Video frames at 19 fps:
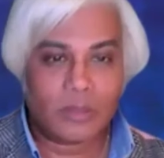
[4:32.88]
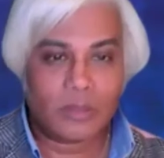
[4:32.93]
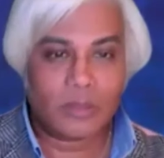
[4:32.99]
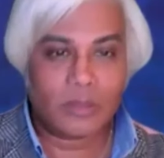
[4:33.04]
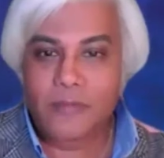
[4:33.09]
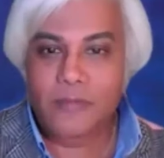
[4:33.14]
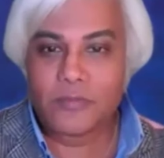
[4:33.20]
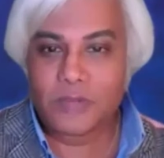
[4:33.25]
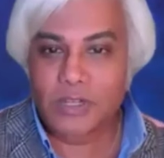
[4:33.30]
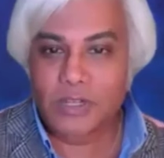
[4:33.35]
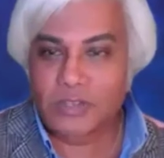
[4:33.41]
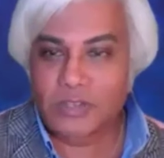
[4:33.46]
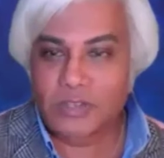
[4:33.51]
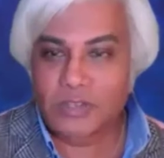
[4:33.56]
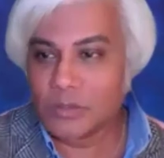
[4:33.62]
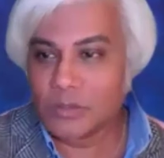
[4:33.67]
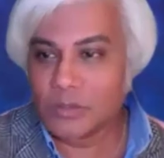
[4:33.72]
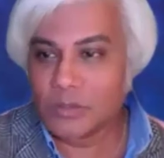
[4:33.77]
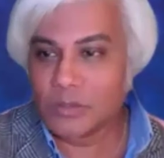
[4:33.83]
Every
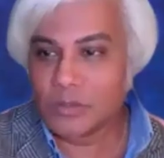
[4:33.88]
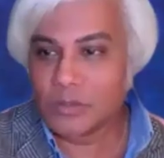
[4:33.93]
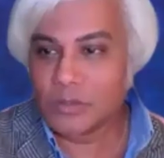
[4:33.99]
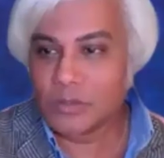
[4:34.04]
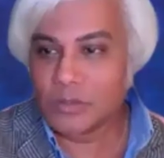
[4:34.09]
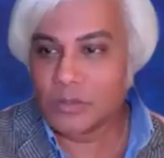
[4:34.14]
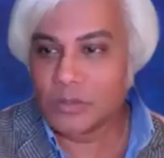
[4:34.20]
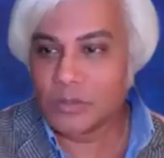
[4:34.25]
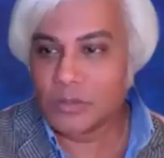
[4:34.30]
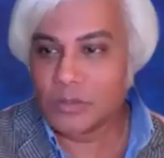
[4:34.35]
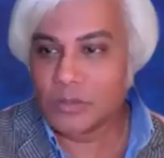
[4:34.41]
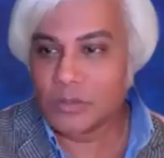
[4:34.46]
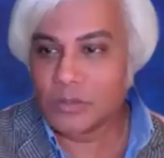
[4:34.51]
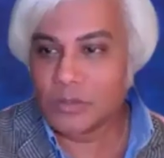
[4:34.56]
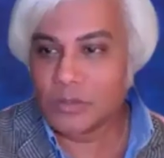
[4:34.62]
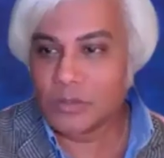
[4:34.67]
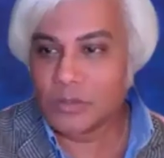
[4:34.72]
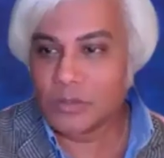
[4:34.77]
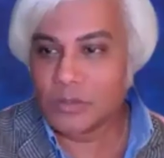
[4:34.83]
single of us at
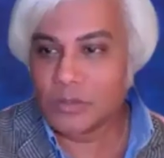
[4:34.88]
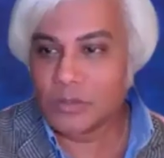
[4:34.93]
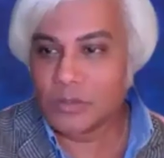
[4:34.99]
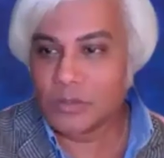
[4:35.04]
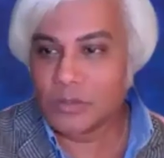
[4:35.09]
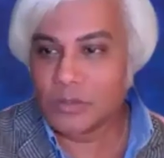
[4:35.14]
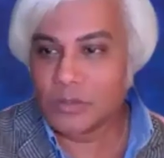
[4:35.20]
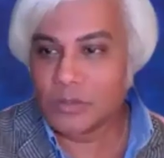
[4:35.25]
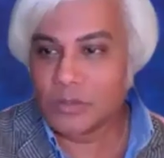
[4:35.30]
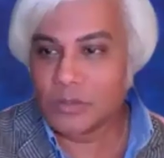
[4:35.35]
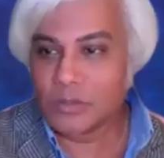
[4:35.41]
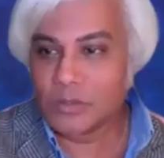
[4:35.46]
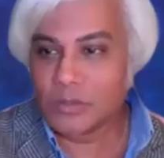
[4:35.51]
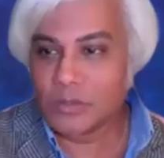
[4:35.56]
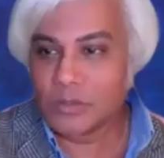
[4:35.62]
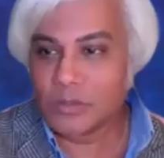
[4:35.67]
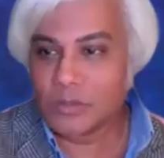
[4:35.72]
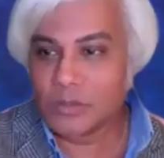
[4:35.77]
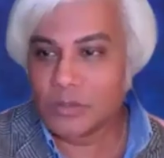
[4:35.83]
HUA
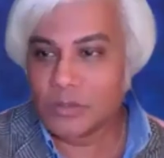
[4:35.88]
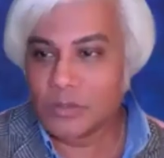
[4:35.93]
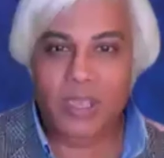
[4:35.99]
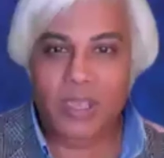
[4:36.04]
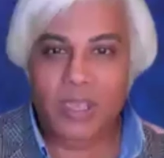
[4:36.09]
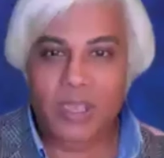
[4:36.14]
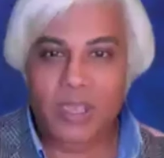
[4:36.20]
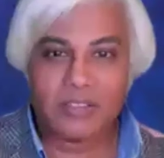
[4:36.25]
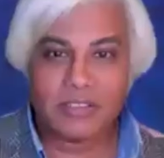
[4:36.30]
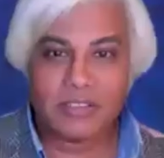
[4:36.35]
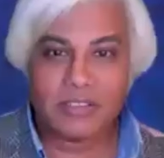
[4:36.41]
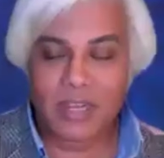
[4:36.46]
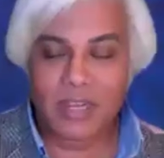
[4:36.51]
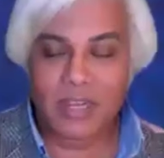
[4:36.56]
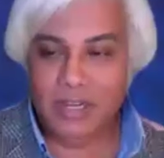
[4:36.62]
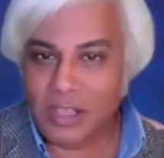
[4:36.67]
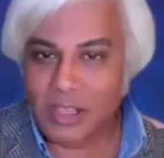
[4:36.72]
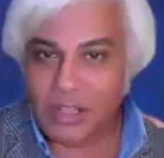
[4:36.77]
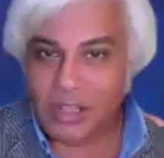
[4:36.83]
has dedicated
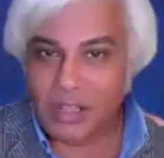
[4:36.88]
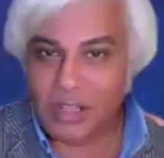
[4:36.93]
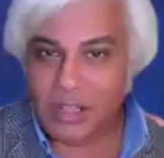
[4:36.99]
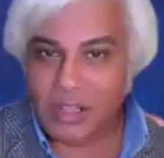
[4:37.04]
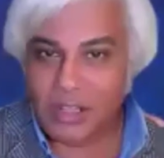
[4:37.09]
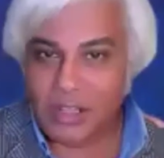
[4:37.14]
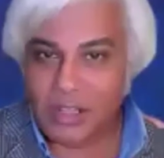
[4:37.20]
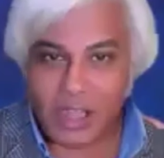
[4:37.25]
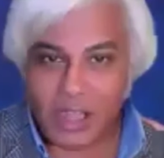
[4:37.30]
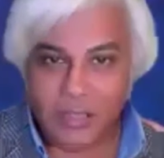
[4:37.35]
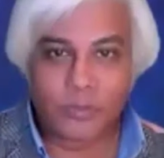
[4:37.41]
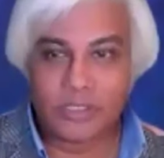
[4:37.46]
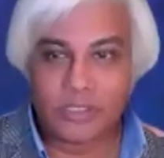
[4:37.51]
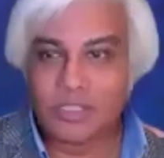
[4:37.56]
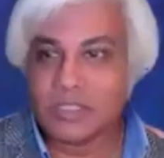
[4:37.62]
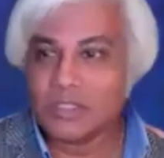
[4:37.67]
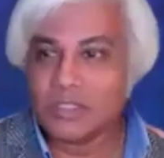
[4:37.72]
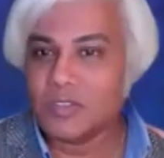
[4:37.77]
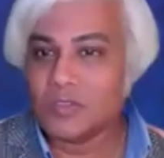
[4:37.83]
their lives to
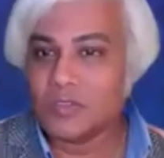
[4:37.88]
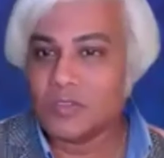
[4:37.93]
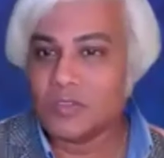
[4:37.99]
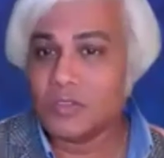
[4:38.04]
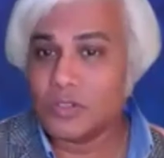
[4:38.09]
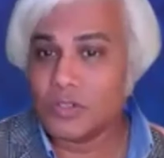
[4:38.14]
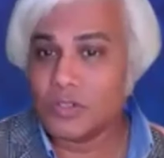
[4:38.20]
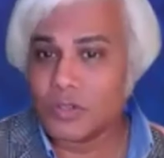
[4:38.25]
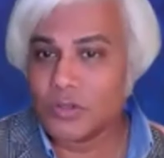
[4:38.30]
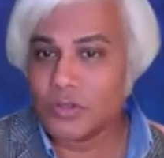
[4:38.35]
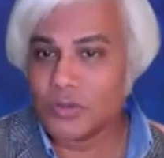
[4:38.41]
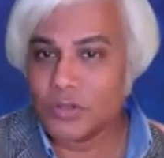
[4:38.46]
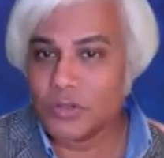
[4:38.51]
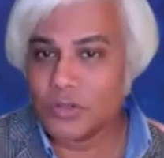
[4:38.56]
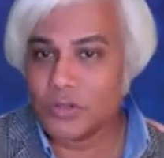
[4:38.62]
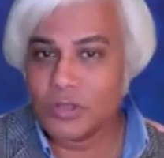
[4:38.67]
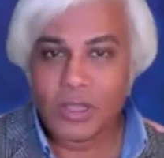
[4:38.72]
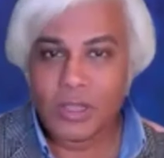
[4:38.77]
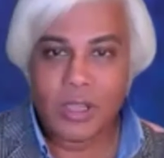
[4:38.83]
building this
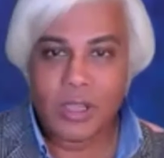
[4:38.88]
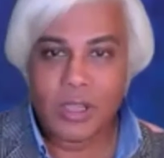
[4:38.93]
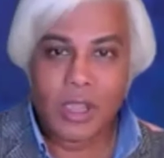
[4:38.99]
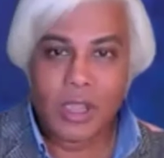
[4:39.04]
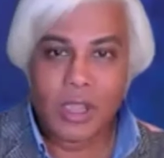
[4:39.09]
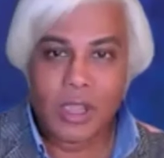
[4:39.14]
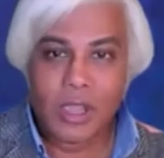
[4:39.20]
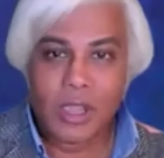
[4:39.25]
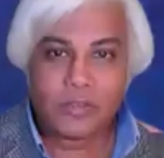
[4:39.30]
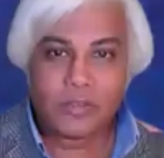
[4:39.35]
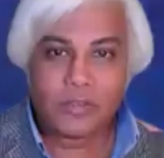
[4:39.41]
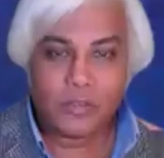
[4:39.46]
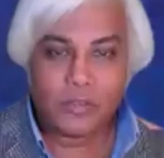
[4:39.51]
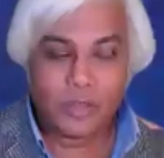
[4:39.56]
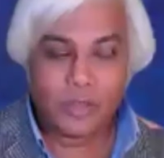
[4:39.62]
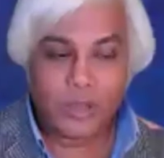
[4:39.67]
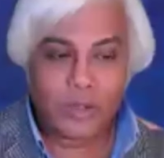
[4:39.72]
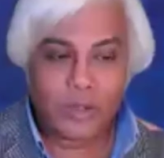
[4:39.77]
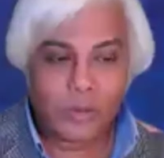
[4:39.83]
institution. As
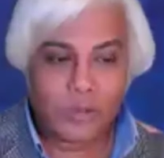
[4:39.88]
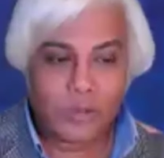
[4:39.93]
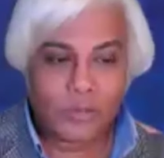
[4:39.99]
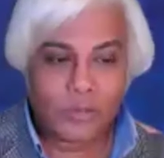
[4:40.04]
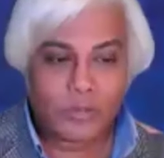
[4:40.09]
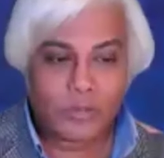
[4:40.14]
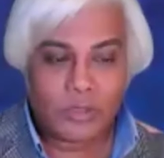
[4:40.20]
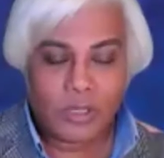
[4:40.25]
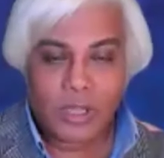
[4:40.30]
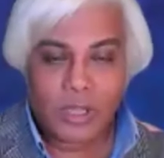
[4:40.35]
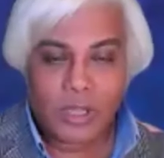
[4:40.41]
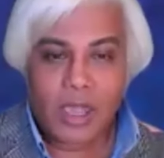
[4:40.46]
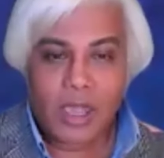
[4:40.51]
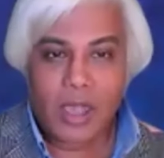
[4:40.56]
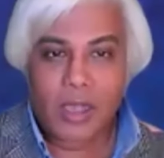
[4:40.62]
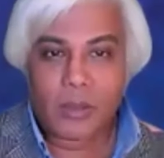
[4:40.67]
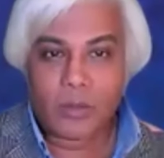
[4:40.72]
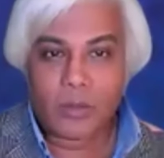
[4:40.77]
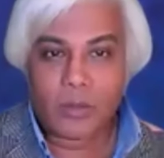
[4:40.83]
you know,
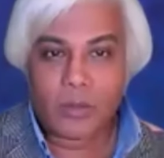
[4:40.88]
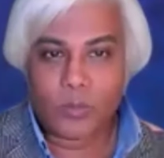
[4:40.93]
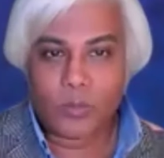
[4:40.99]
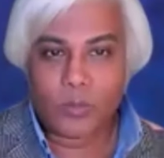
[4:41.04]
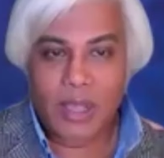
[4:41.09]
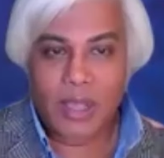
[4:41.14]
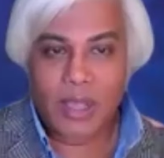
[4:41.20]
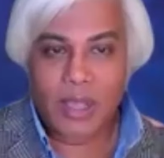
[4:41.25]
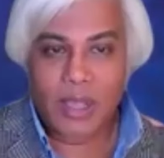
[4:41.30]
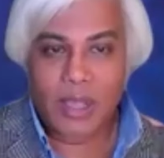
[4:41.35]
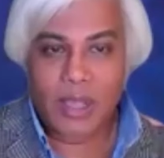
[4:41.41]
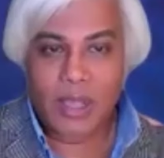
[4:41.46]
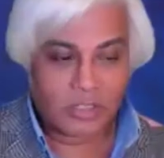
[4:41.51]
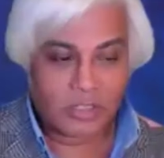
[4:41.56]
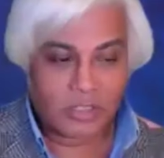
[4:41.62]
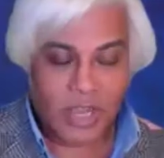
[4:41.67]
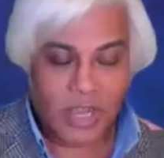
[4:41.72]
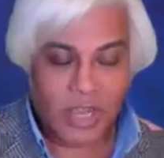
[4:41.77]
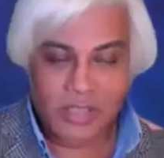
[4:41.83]
while
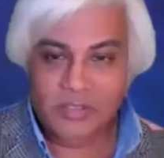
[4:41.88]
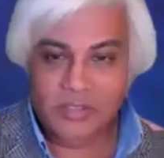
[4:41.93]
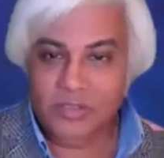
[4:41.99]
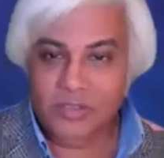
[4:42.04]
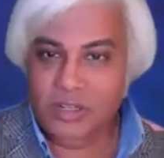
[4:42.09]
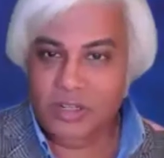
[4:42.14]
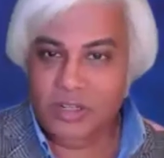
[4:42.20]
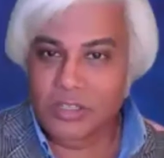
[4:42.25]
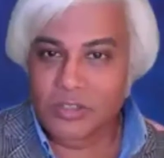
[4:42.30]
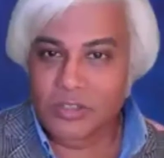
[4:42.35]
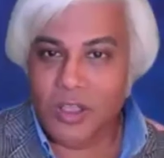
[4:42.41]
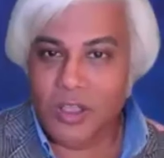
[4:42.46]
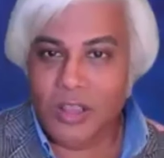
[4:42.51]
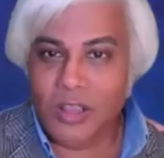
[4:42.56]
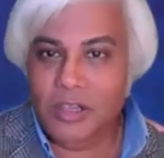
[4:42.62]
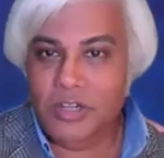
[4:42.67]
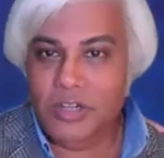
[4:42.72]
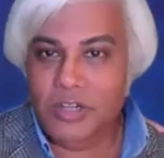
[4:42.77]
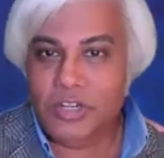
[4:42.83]
Shastric
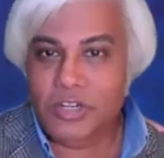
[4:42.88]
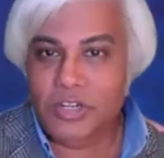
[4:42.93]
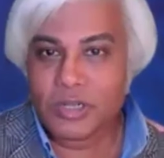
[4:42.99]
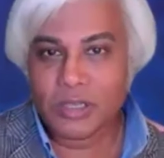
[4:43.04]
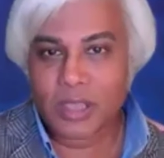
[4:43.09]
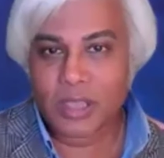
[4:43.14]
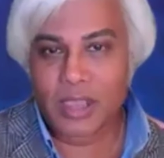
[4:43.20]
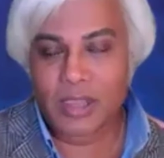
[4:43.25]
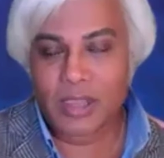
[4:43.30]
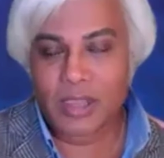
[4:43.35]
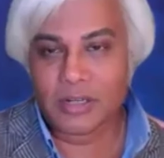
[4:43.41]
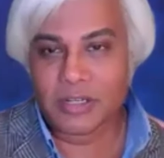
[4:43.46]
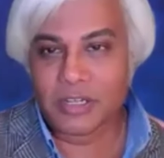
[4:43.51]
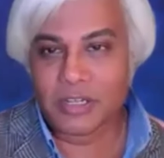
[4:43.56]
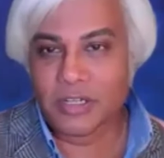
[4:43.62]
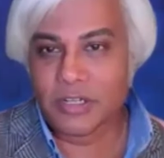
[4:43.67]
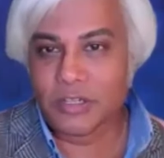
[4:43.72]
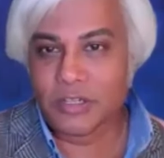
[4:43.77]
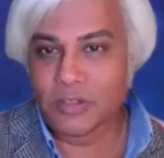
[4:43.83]
knowledge and
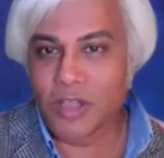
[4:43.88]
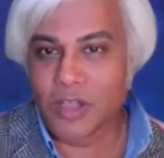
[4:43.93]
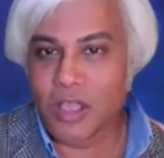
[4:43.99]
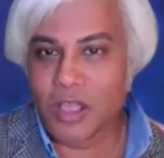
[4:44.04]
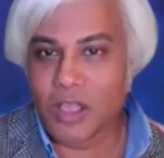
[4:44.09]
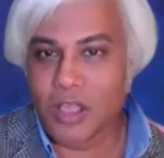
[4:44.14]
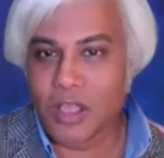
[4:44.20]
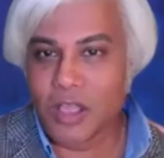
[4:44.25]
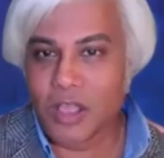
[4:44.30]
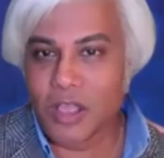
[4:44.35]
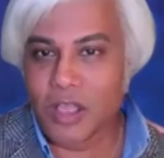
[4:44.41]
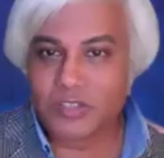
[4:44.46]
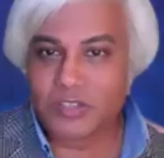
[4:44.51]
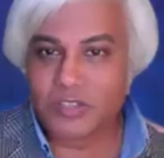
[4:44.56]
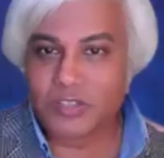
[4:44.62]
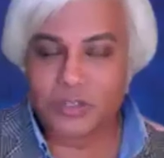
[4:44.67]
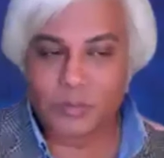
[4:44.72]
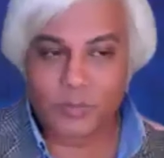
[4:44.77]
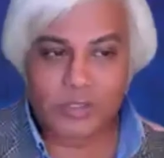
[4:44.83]
Indian knowledge
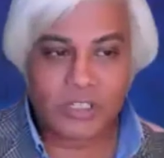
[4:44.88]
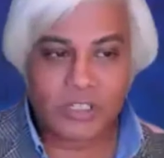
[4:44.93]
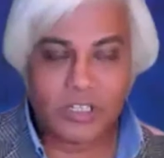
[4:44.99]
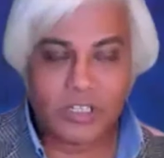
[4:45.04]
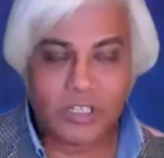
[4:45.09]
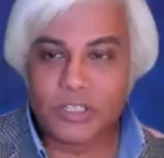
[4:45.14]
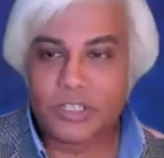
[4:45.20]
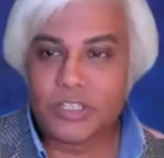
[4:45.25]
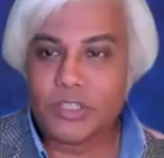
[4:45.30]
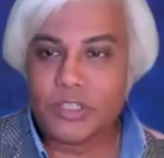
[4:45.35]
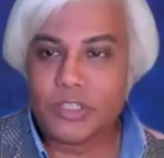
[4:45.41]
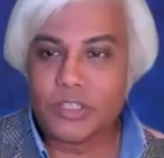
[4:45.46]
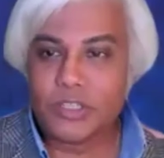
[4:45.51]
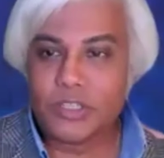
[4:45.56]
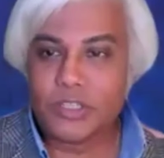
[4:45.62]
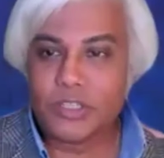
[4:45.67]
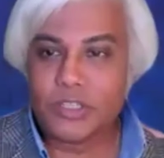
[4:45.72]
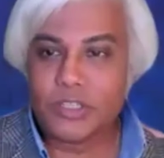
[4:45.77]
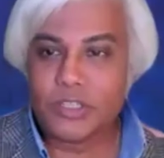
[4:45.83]
systems continue,